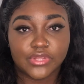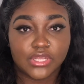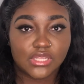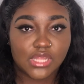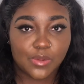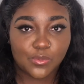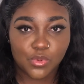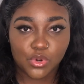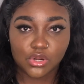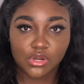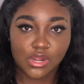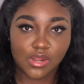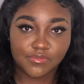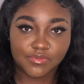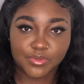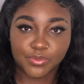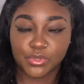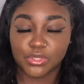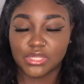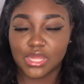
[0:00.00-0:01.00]
a lot more
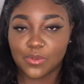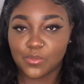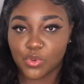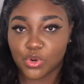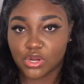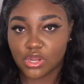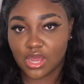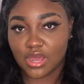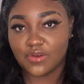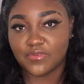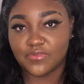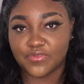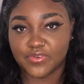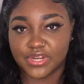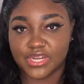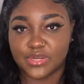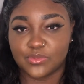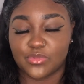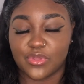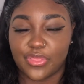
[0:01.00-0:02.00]
comfortable, a lot more
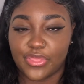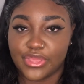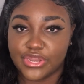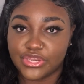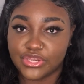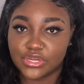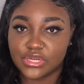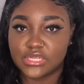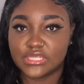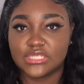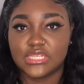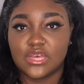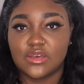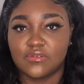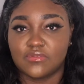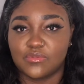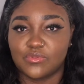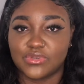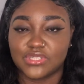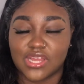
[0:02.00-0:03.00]
confident within
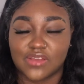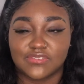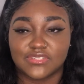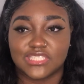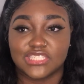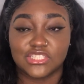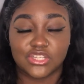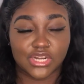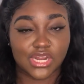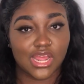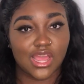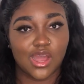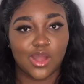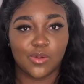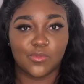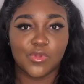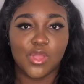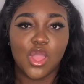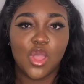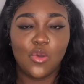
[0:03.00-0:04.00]
yourself, which obviously is going to
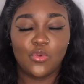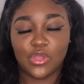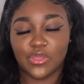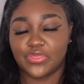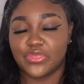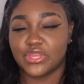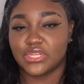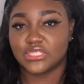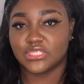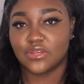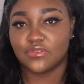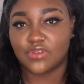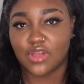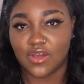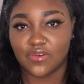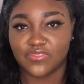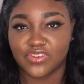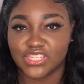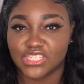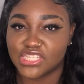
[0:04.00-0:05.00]
help with your
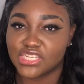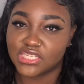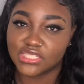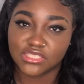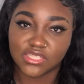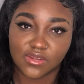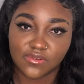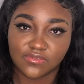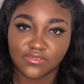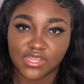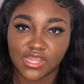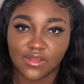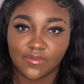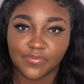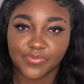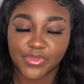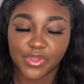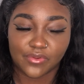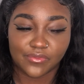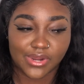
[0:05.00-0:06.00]
self-confidence and your self-love.
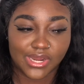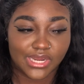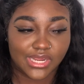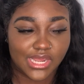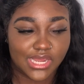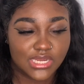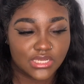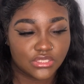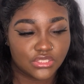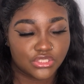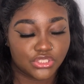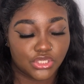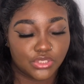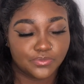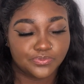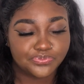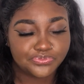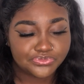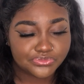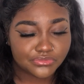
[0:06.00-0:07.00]
All right, guys? So,
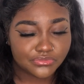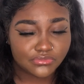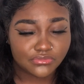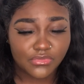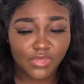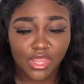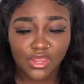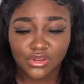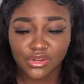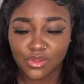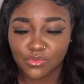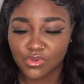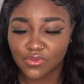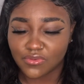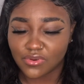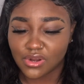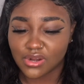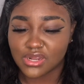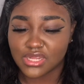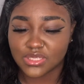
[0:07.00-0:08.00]
moving
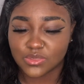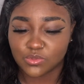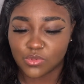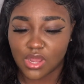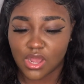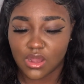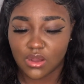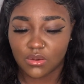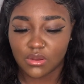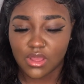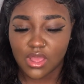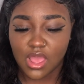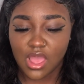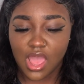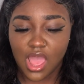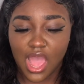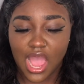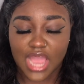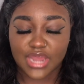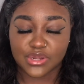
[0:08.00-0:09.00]
on as well,
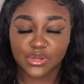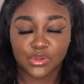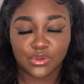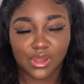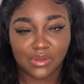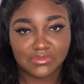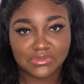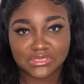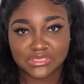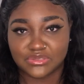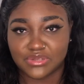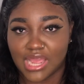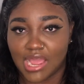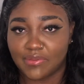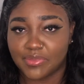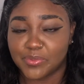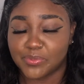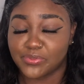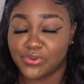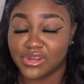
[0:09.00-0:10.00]
I know obviously you have the
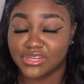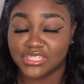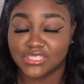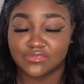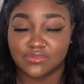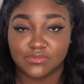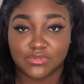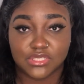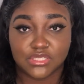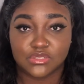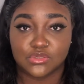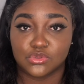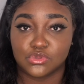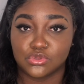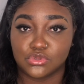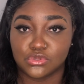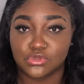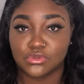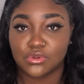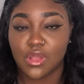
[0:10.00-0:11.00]
pressures from
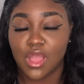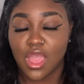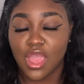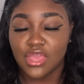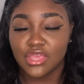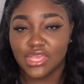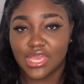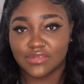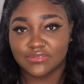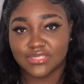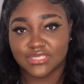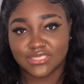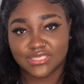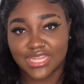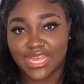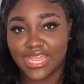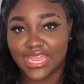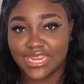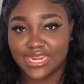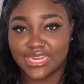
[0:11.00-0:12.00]
school, you have
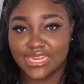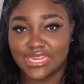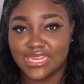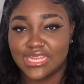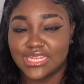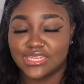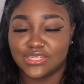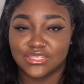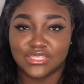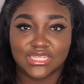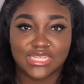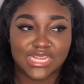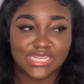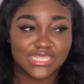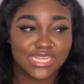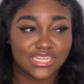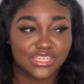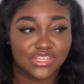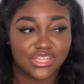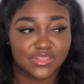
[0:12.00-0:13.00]
society, society
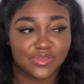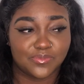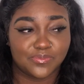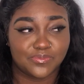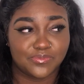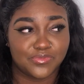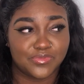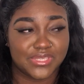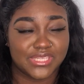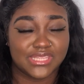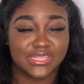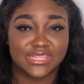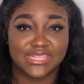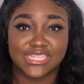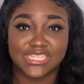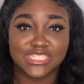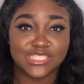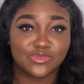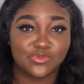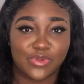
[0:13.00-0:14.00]
telling you have to be
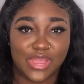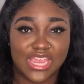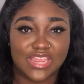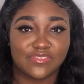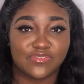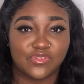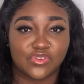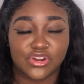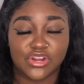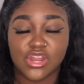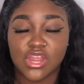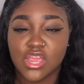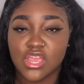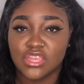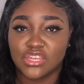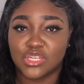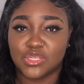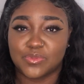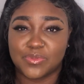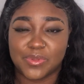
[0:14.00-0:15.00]
this way for
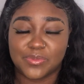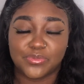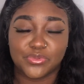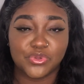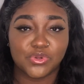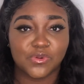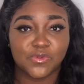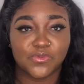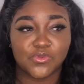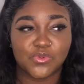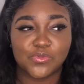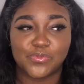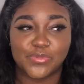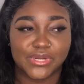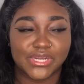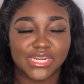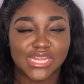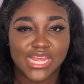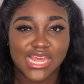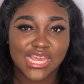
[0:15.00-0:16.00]
to be beautiful,
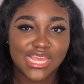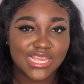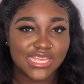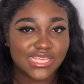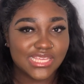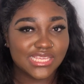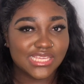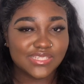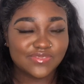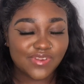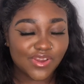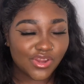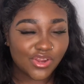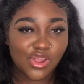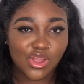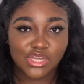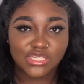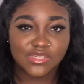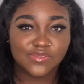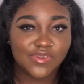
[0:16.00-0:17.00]
but it's very
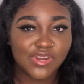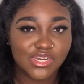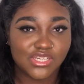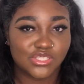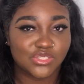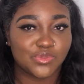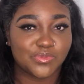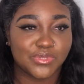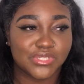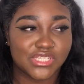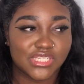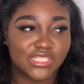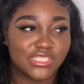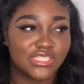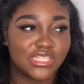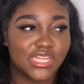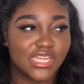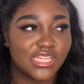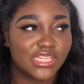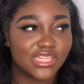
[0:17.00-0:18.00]
controversial because
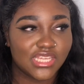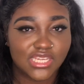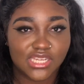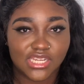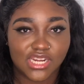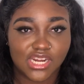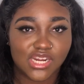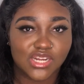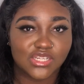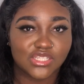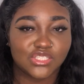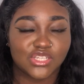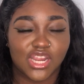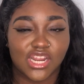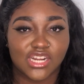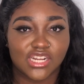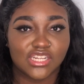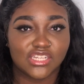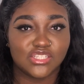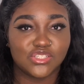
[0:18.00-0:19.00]
thick girls trying
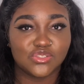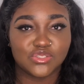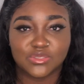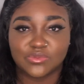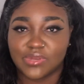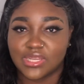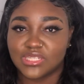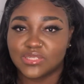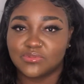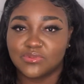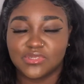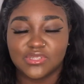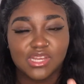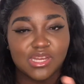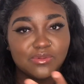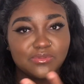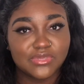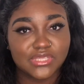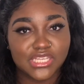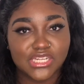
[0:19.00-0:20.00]
to lose weight to become
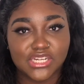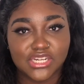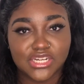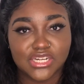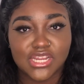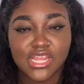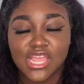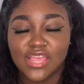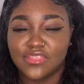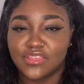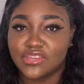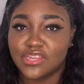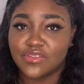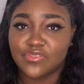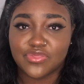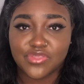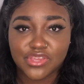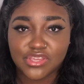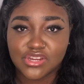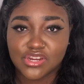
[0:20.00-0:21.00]
thinner, then you have
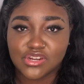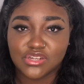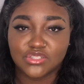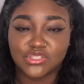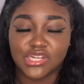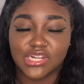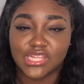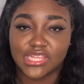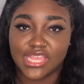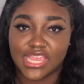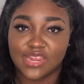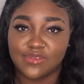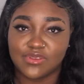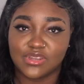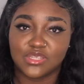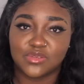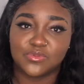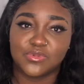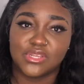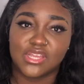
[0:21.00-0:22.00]
thin girls trying to gain weight
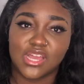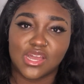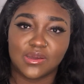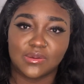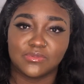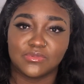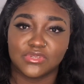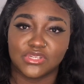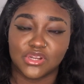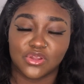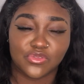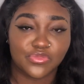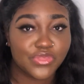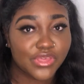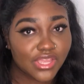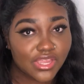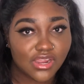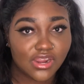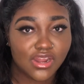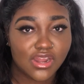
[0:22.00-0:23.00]
to become,
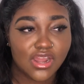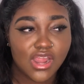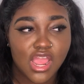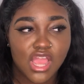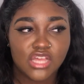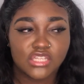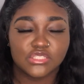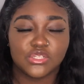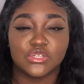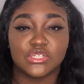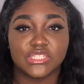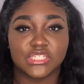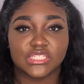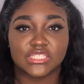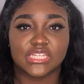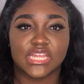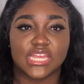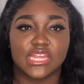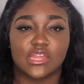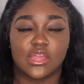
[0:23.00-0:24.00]
thicker. So it's just
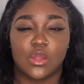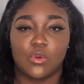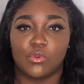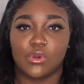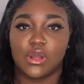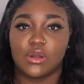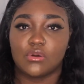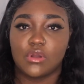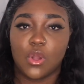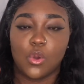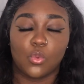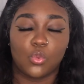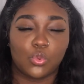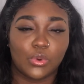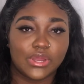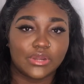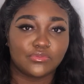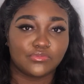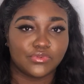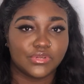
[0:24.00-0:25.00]
like, well,
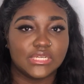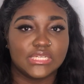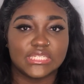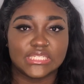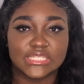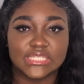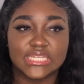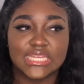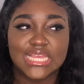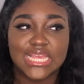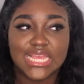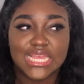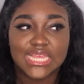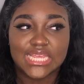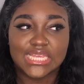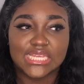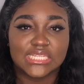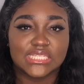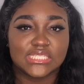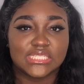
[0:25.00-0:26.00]
what really
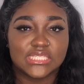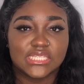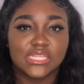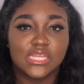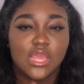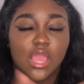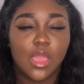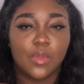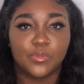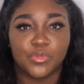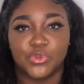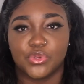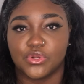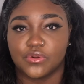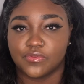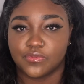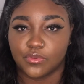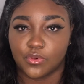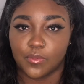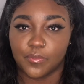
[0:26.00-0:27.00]
is
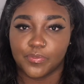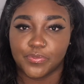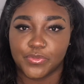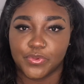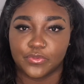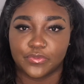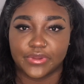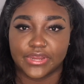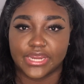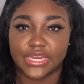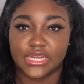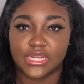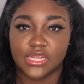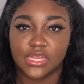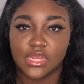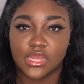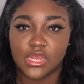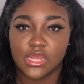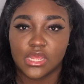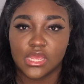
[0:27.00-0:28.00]
beautiful, right?
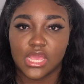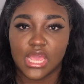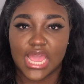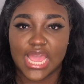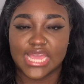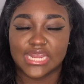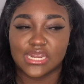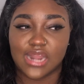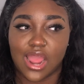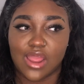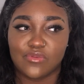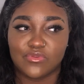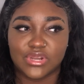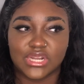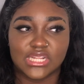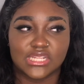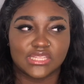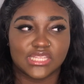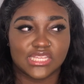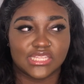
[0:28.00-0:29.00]
And I really
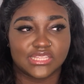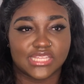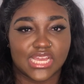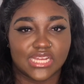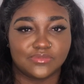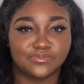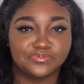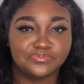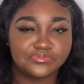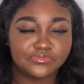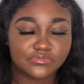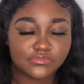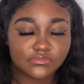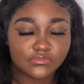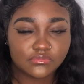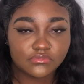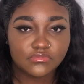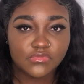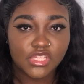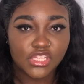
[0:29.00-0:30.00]
think that
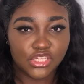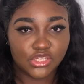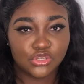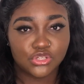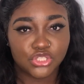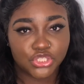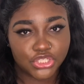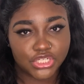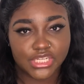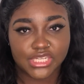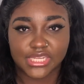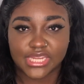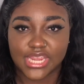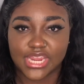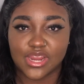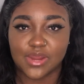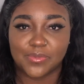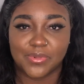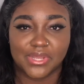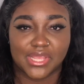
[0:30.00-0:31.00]
you shouldn't
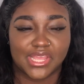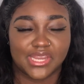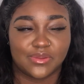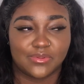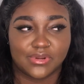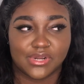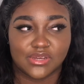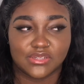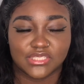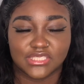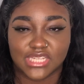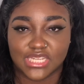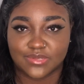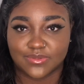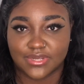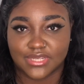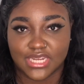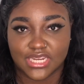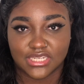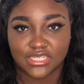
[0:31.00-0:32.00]
care about anyone else's
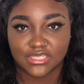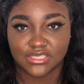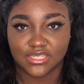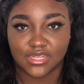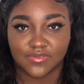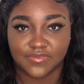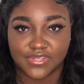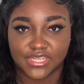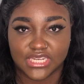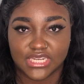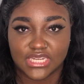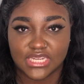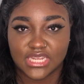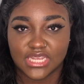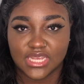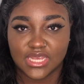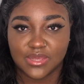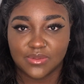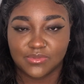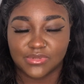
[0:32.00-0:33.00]
expectations of it.
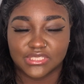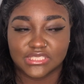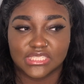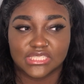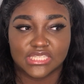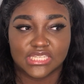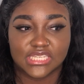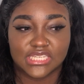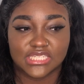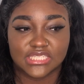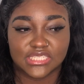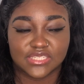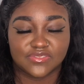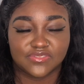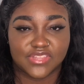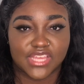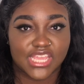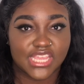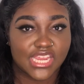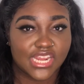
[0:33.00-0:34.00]
Because the thing is, if
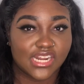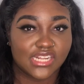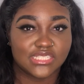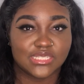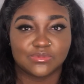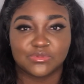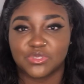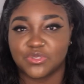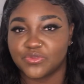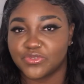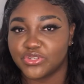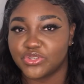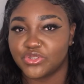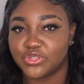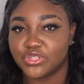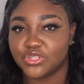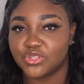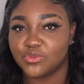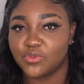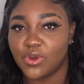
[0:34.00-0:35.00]
they can't accept you for who
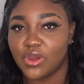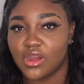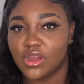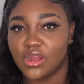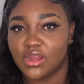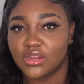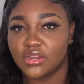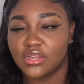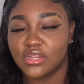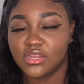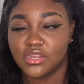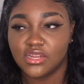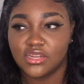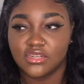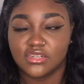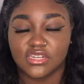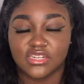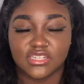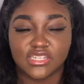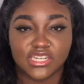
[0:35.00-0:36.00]
you are,
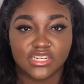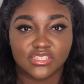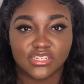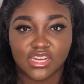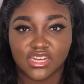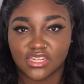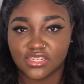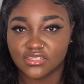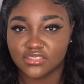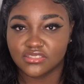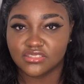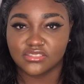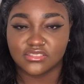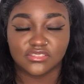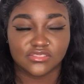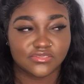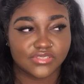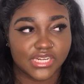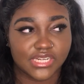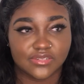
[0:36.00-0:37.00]
then they're not the
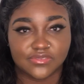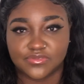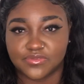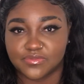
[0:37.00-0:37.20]
right